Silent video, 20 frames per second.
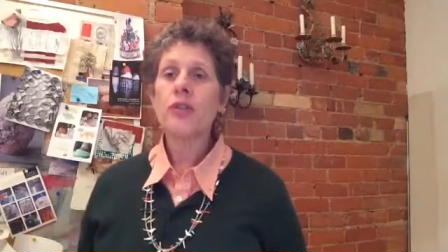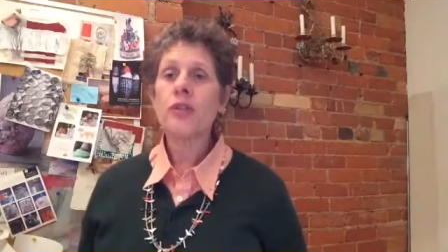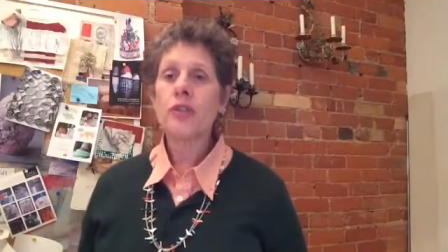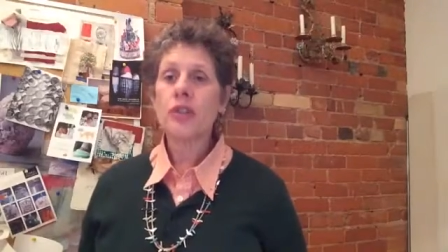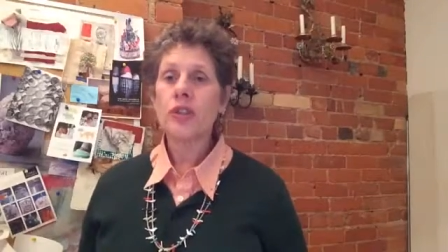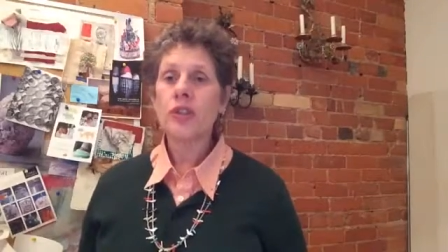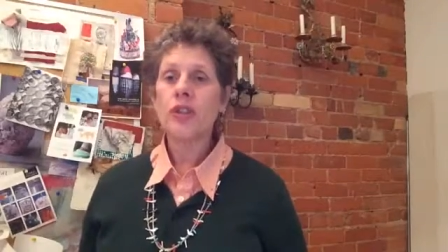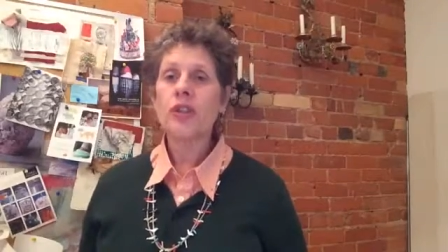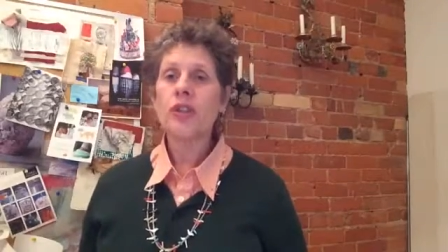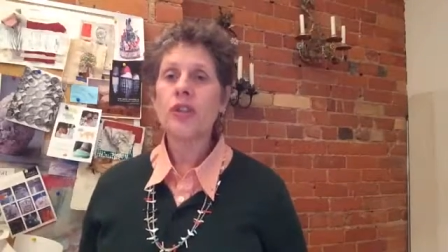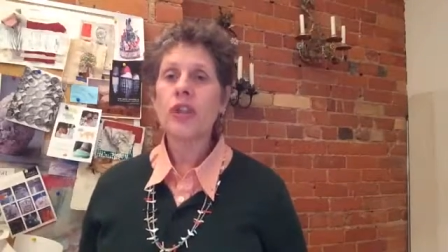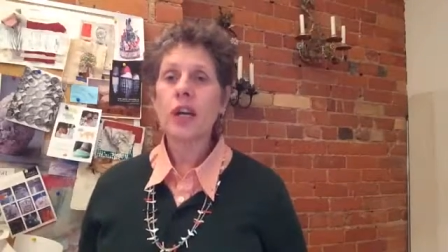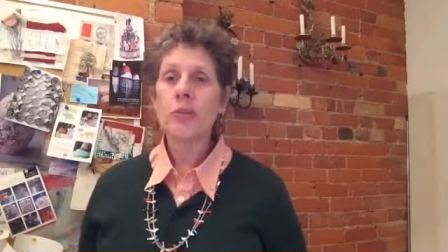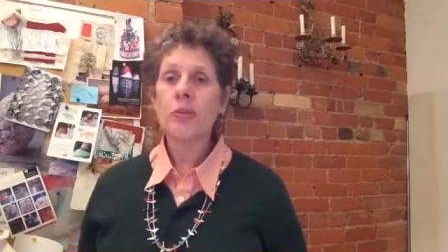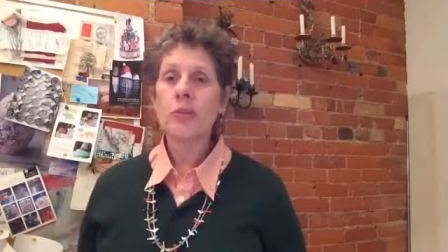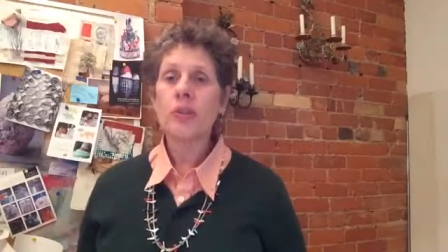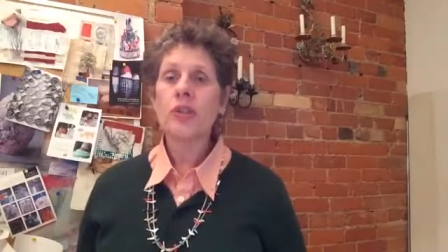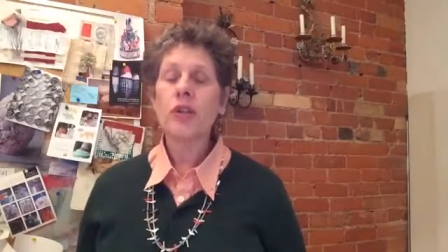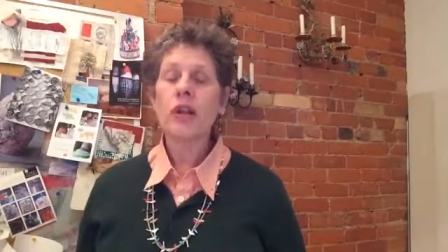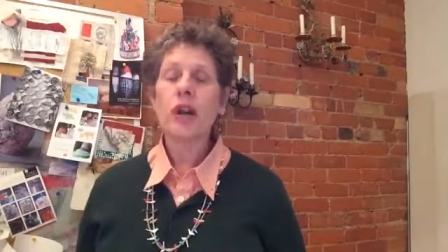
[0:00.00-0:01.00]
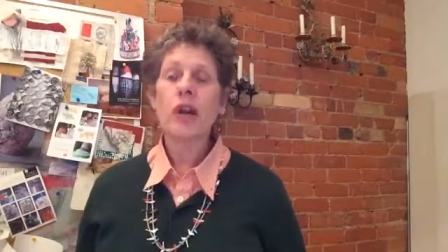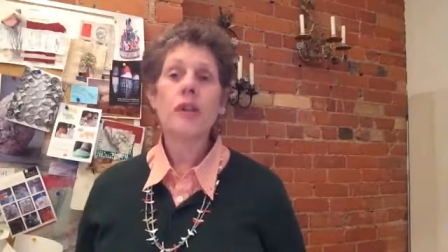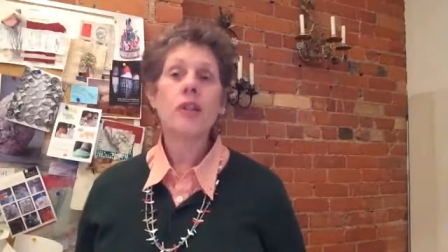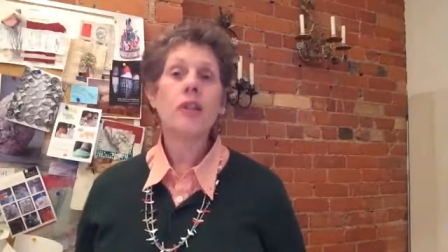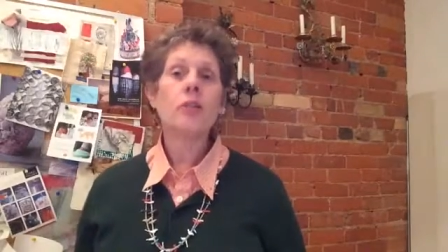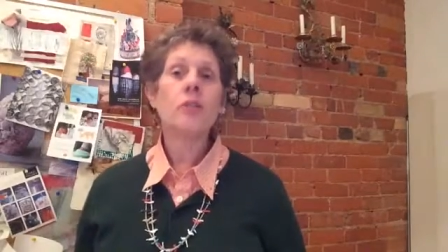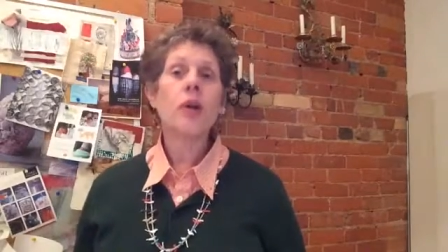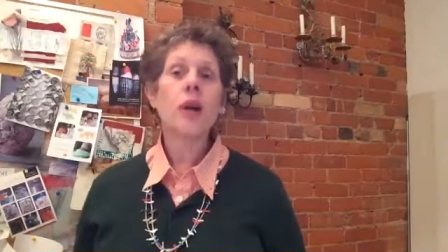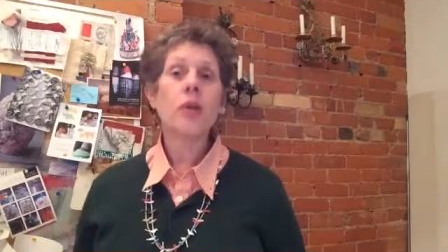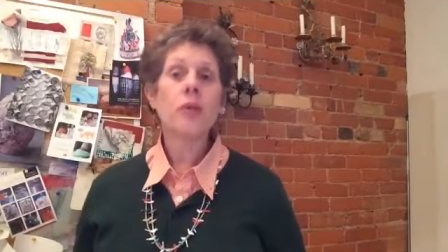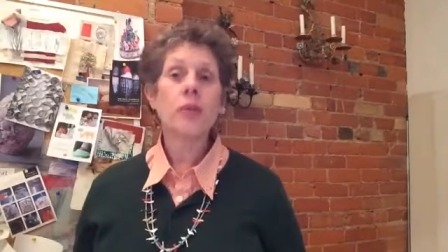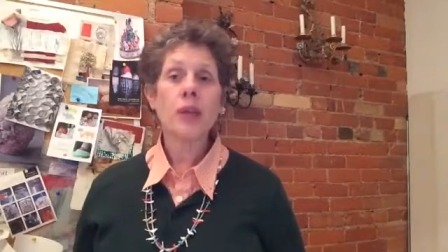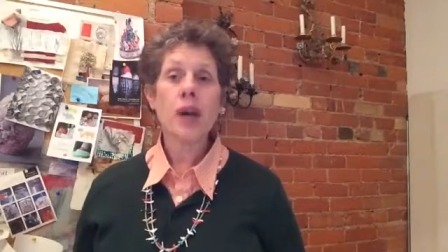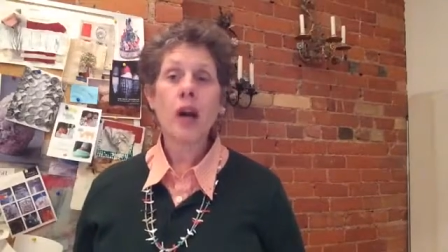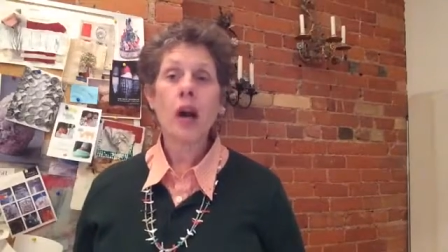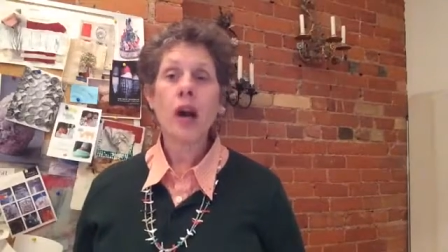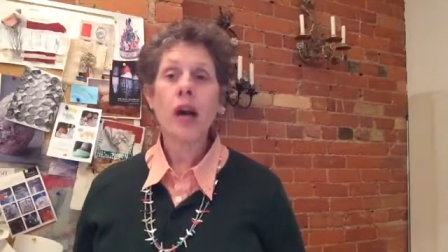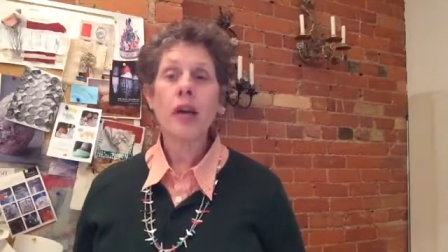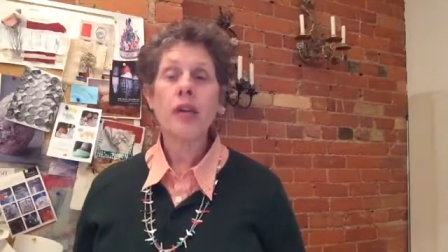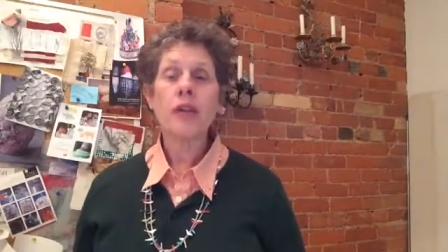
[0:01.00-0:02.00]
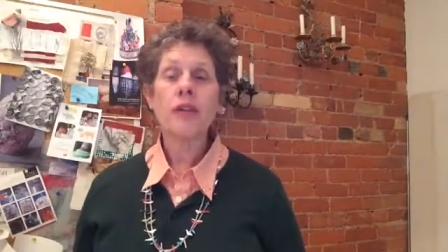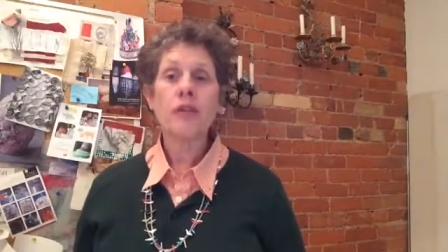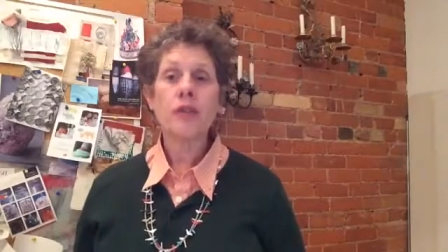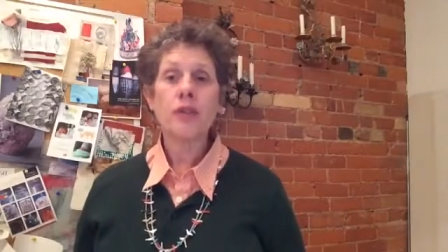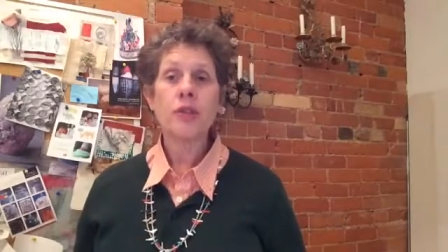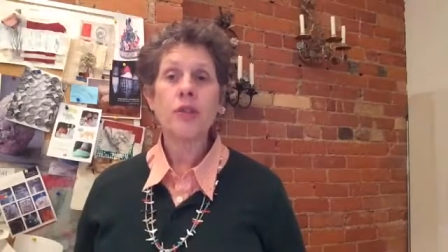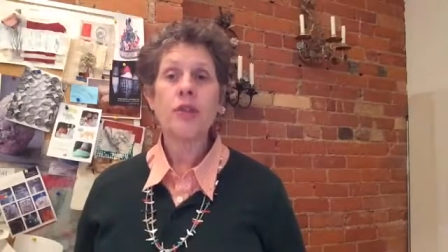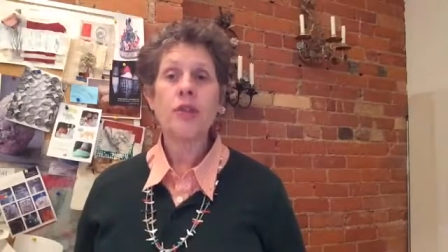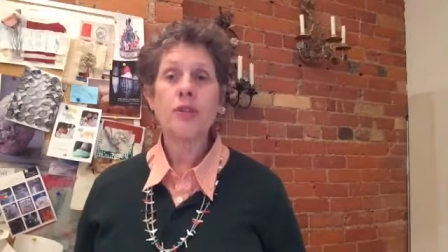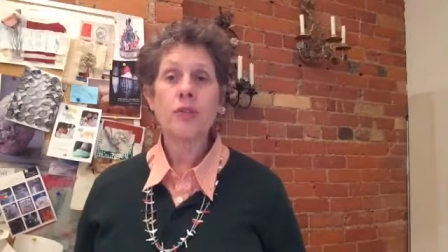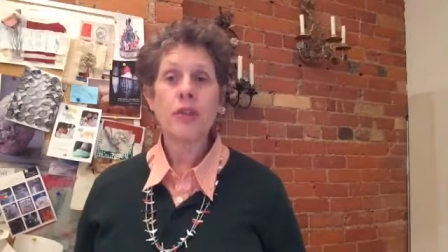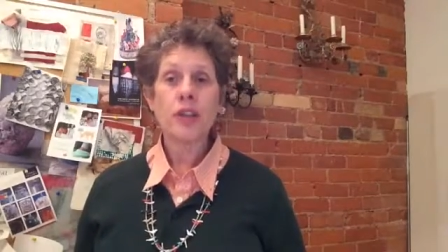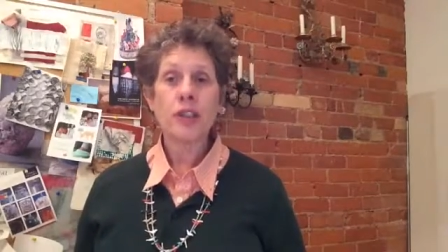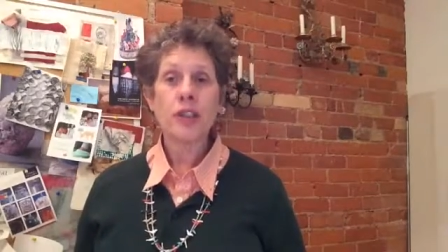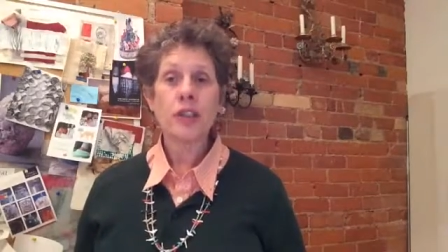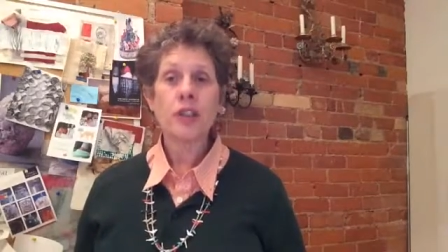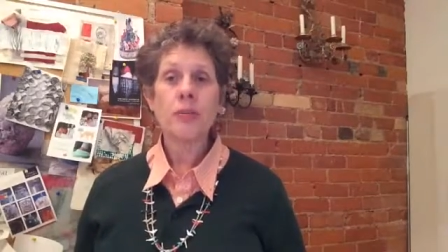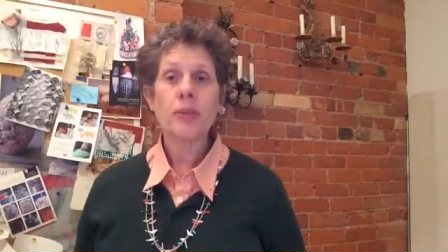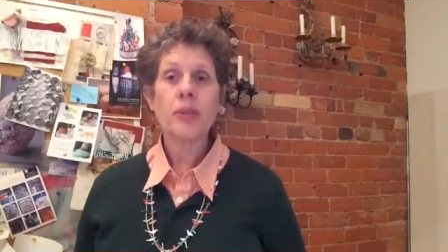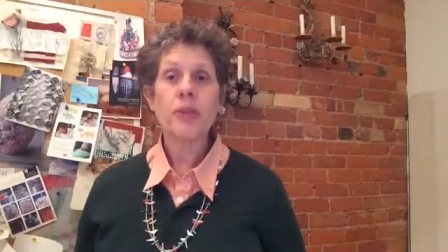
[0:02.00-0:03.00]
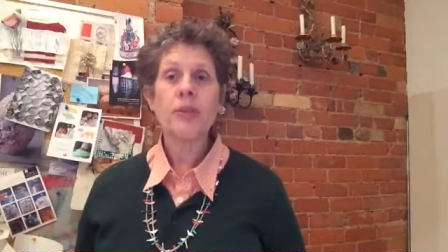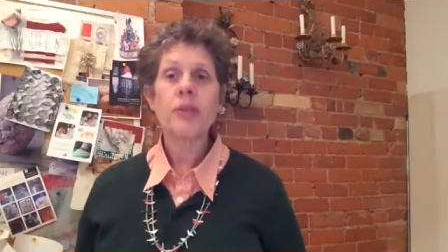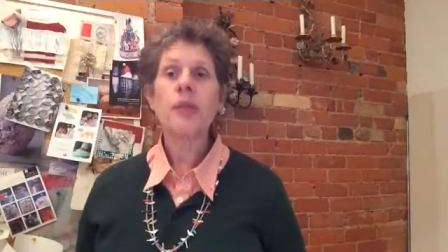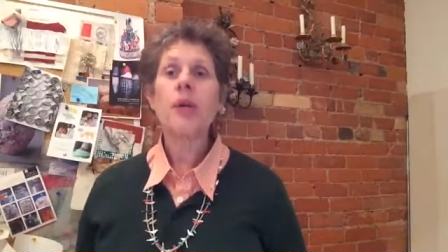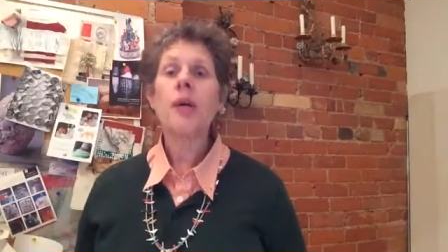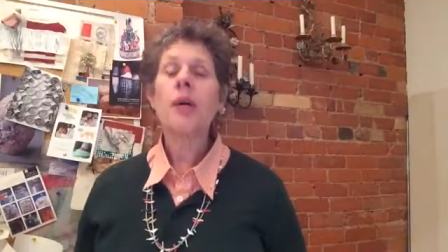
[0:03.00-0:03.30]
a certain type of diet that's probably high in fruits and vegetables,